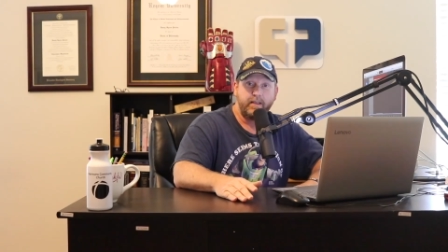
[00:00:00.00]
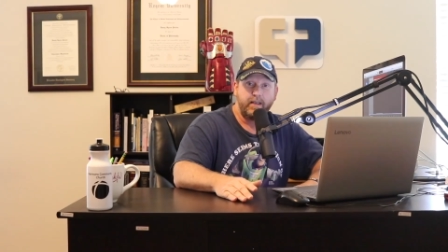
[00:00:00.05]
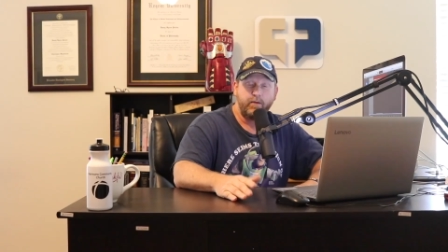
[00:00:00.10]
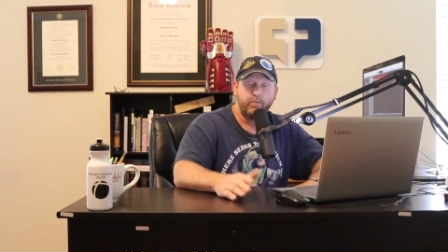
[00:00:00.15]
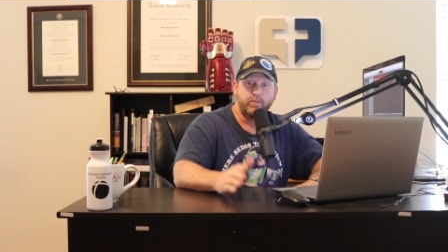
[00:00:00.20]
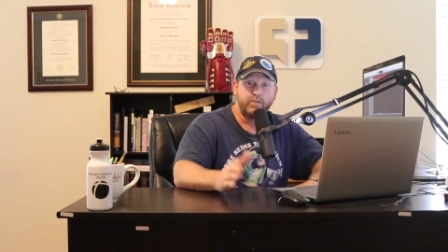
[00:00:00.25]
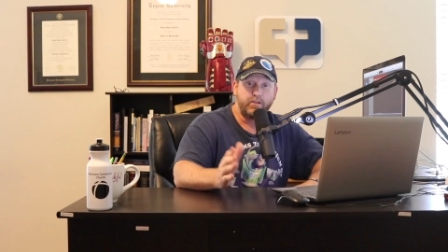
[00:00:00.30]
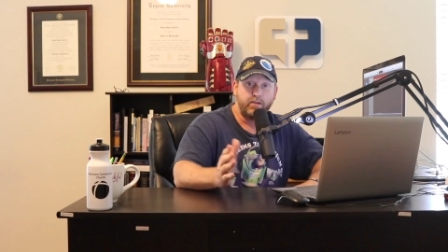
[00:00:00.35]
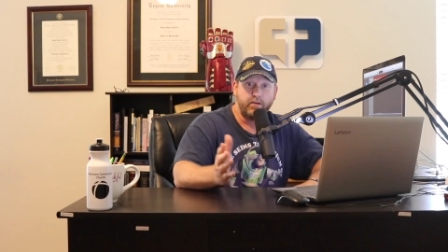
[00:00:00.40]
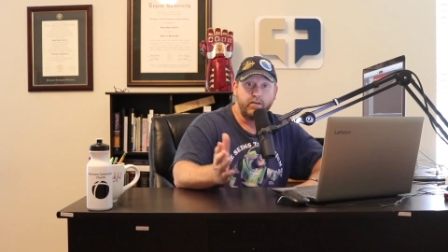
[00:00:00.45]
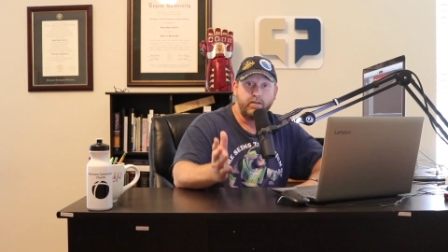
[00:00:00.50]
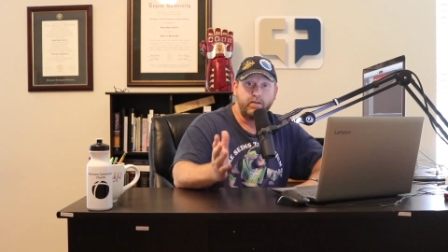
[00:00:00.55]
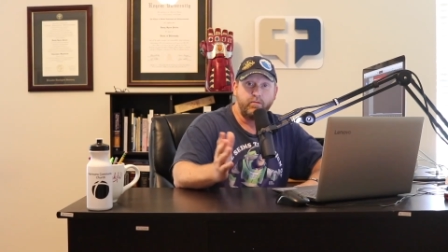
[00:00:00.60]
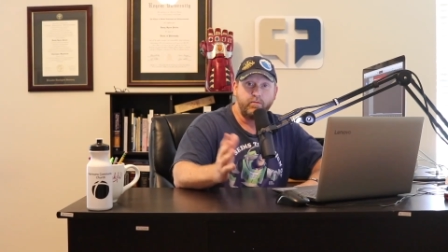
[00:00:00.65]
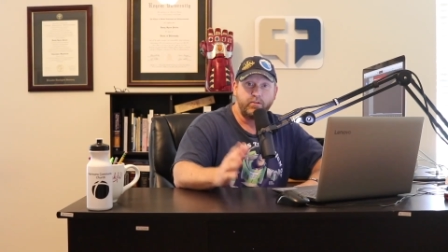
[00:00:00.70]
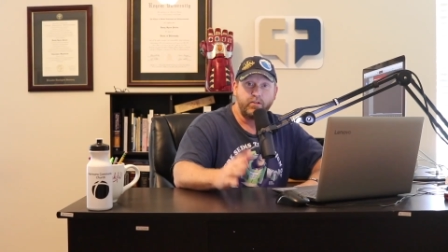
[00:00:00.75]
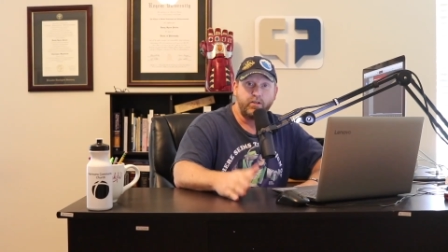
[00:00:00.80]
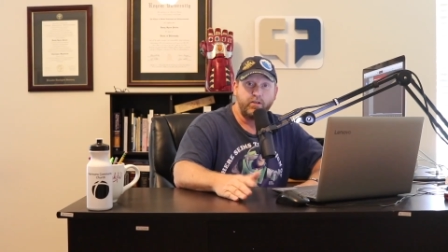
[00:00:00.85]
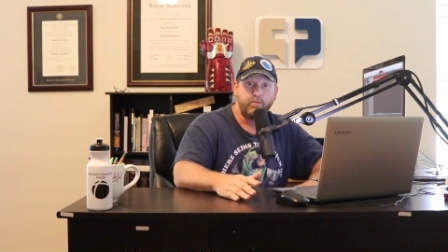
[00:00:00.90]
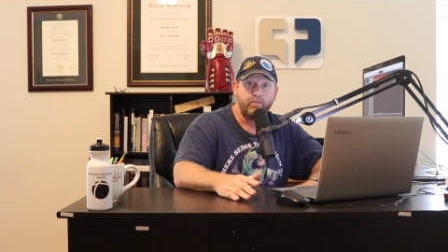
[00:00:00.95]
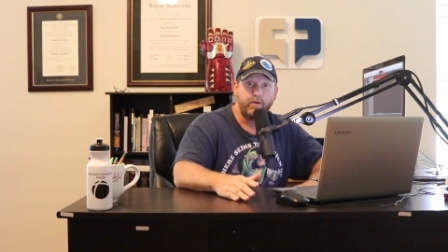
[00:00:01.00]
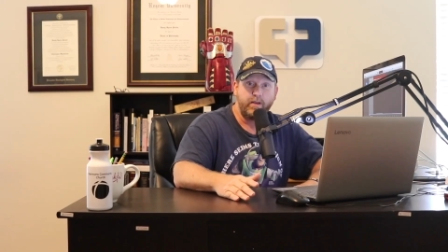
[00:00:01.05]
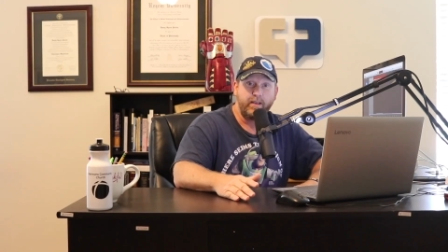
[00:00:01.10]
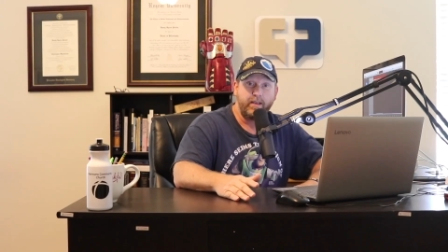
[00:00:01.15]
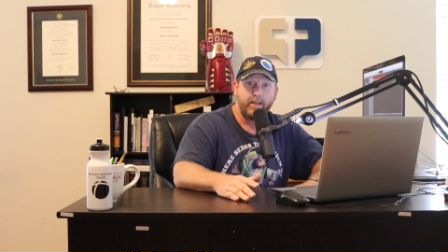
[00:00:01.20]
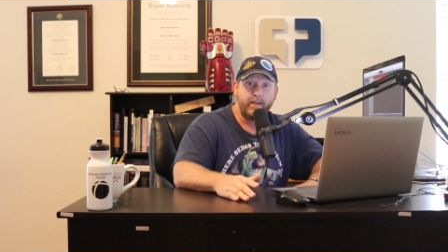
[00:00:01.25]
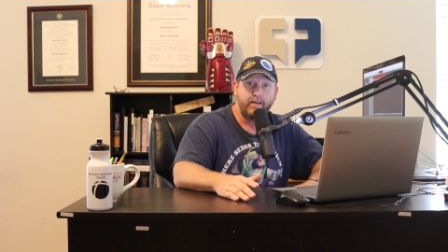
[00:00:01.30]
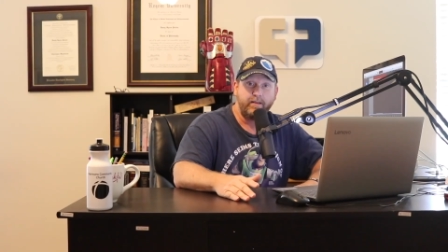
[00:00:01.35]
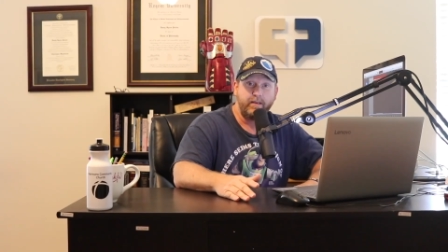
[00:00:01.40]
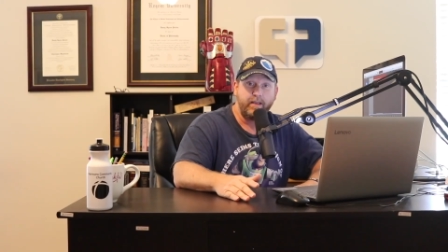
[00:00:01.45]
It was good. It was a good
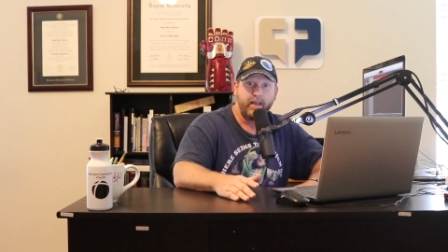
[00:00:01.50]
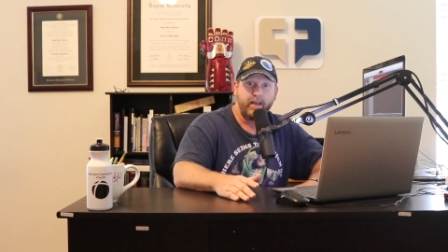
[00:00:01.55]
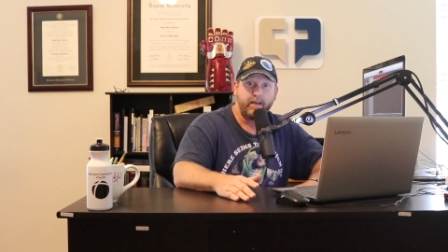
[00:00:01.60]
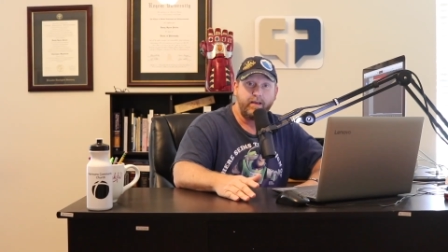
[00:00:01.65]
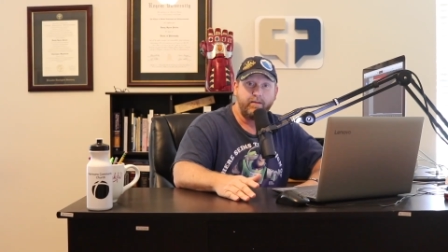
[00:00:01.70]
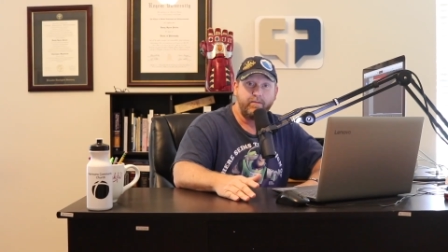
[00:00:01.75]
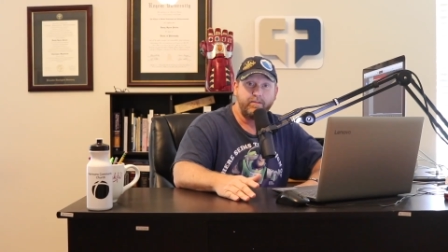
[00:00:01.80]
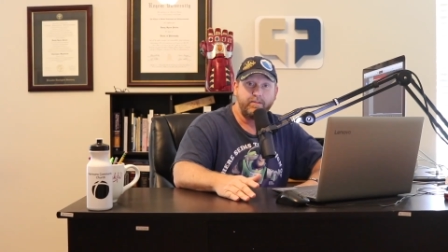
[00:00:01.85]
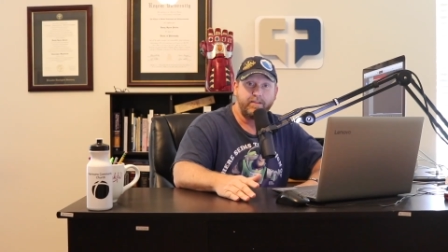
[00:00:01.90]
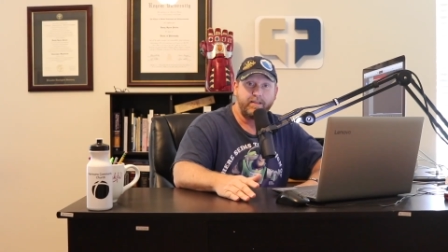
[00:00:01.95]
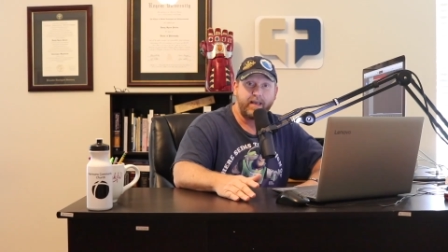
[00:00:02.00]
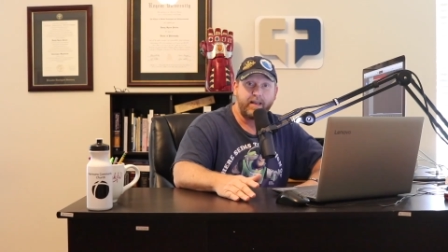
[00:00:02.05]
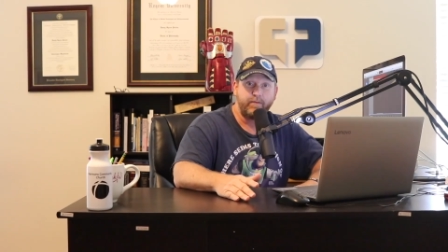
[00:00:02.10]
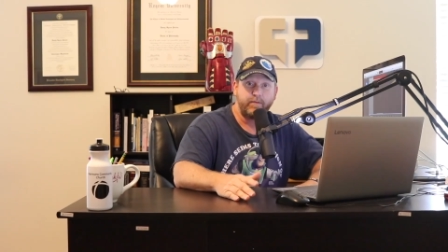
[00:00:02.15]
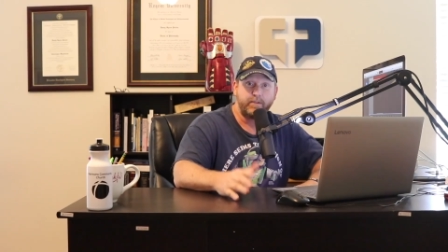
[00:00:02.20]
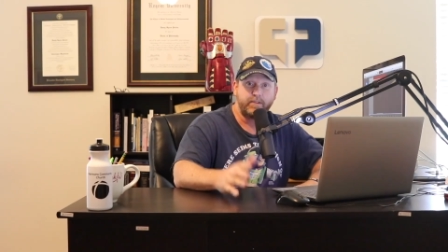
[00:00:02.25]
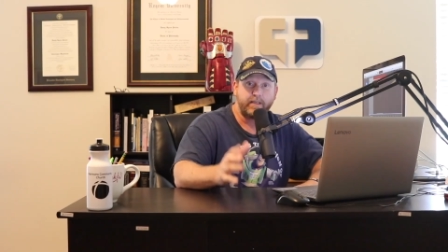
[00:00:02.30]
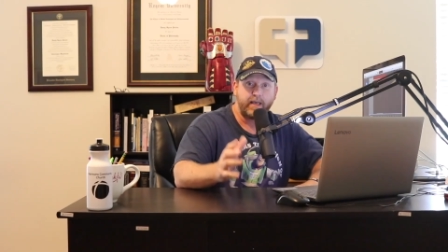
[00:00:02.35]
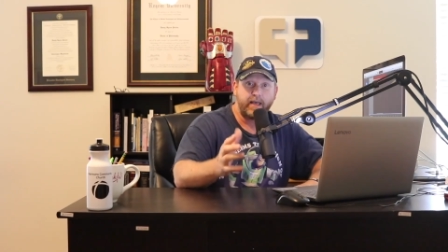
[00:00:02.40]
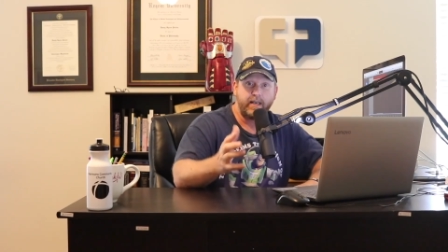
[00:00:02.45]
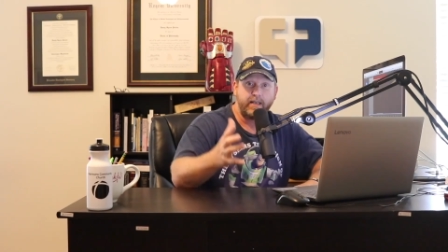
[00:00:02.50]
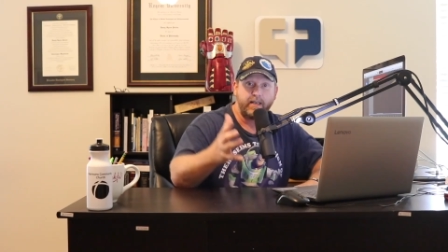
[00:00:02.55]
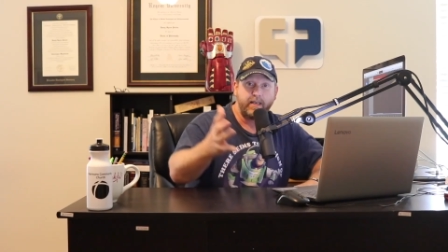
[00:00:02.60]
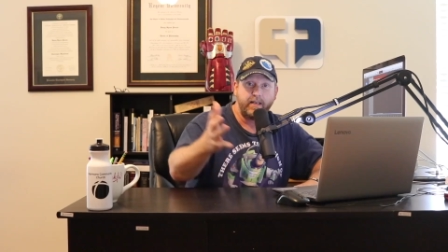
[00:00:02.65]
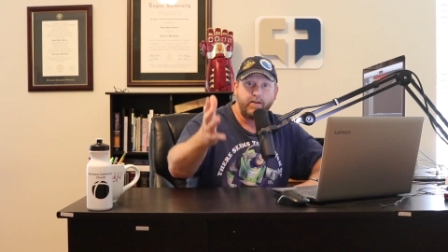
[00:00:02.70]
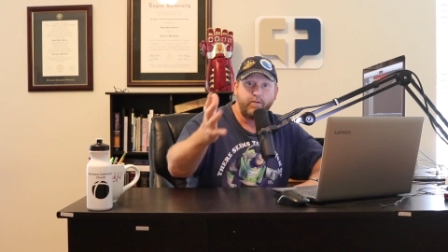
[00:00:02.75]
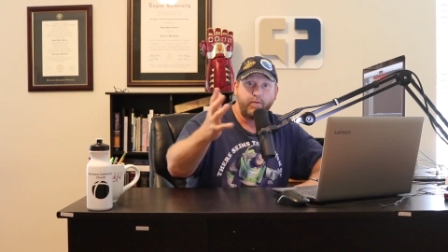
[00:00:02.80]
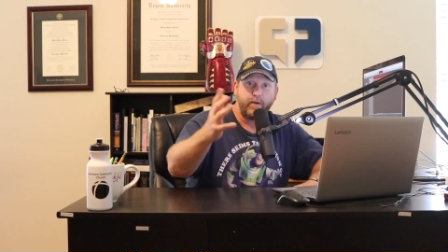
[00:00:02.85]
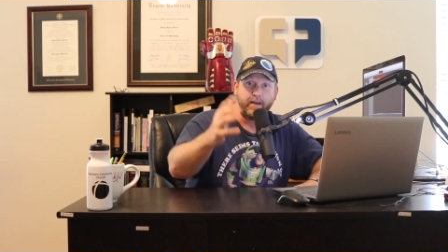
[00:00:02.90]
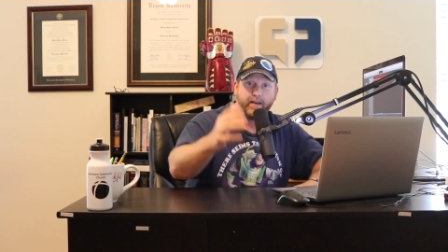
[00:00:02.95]
weekend. Yeah, it was kind of exciting
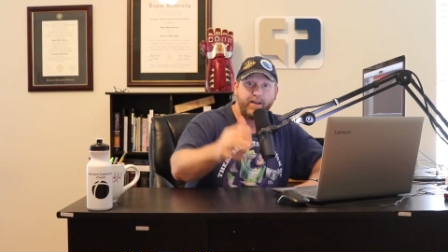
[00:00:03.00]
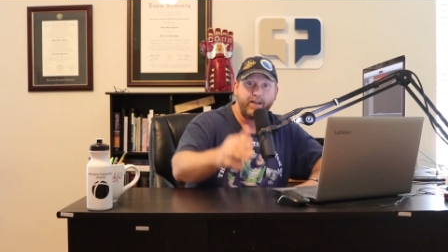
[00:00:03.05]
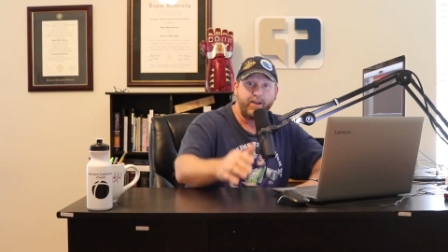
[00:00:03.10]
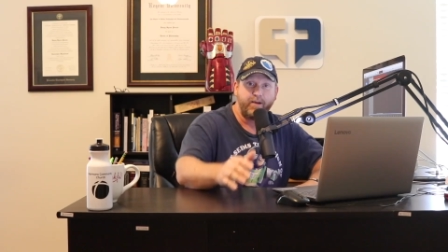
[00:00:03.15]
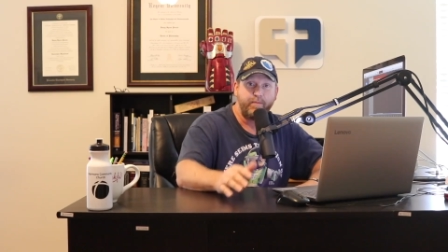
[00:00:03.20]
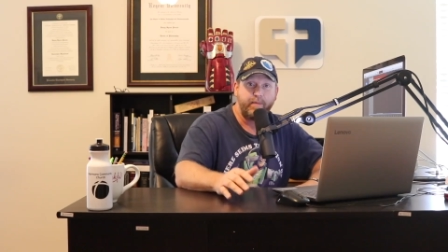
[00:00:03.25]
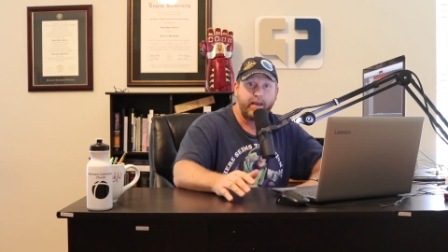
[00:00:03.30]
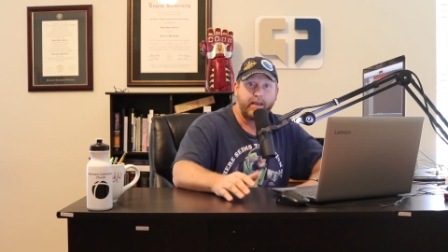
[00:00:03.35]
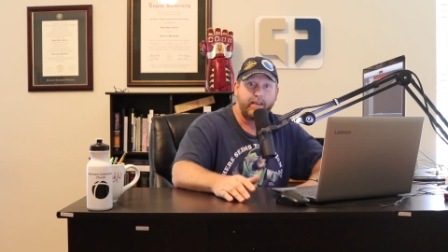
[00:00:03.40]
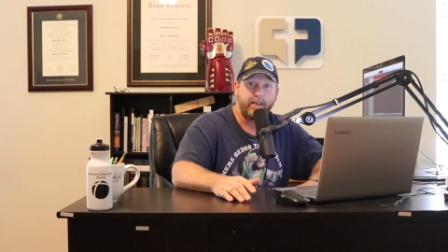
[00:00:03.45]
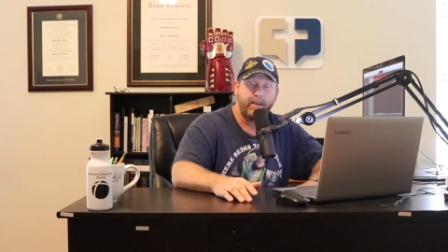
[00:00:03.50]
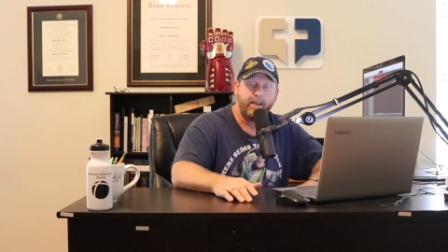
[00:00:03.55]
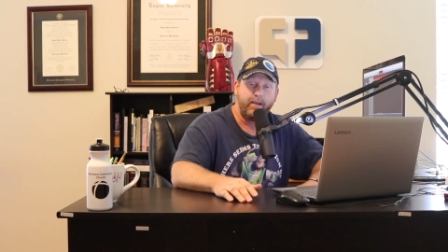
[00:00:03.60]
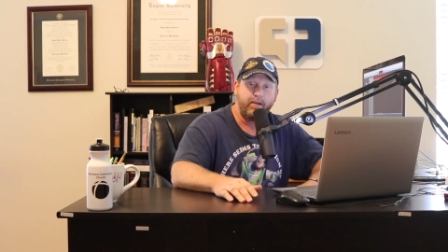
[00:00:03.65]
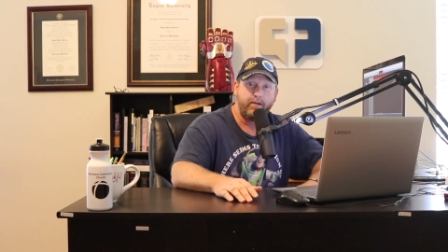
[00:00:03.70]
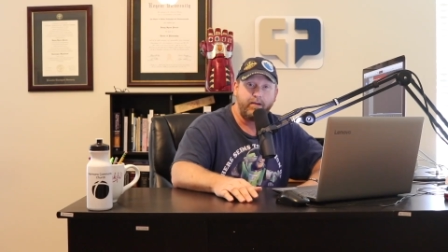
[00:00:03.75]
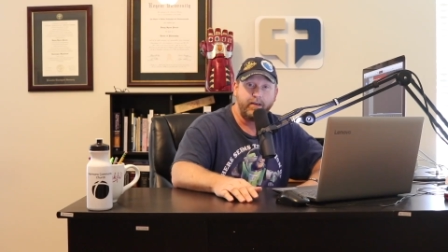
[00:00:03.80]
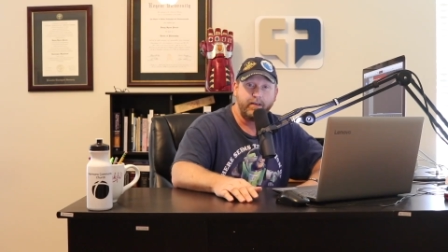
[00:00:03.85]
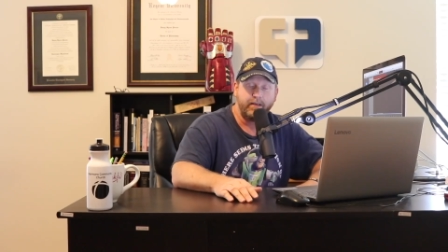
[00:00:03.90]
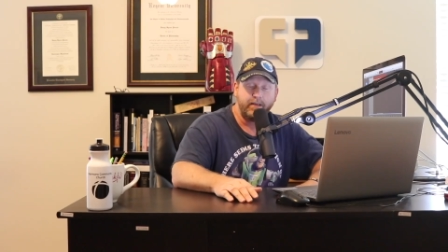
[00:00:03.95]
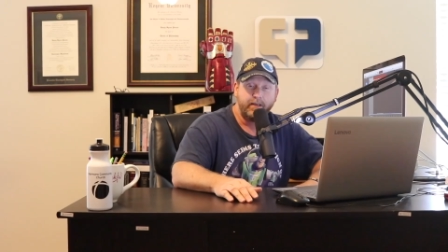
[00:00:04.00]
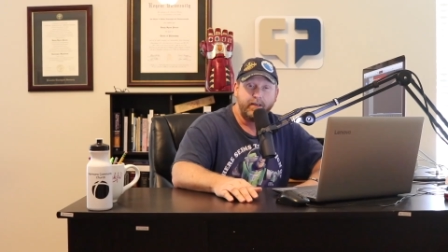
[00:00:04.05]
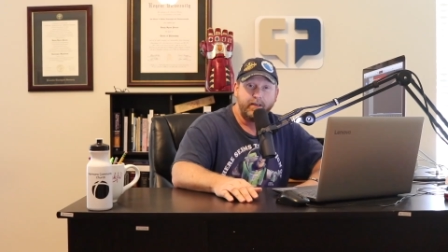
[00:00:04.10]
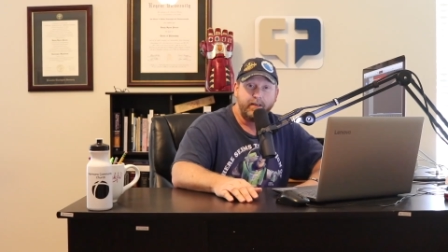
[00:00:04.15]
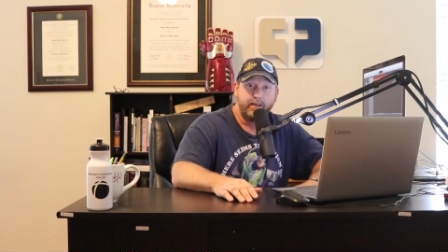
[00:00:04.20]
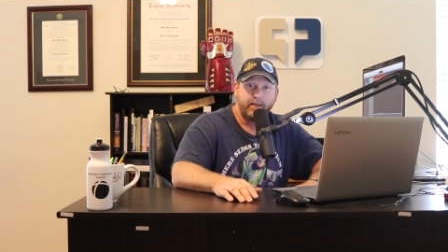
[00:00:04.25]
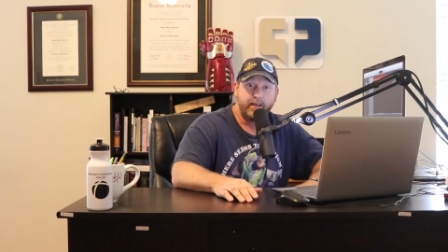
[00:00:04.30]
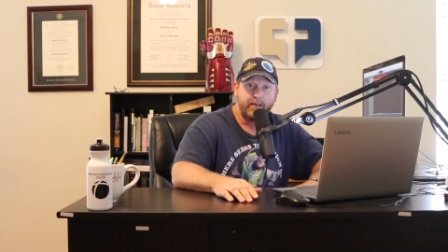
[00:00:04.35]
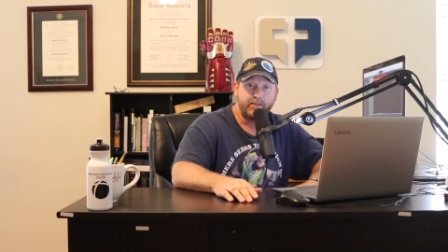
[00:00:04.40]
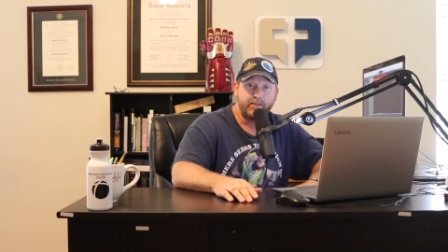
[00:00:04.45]
getting ready to come back here and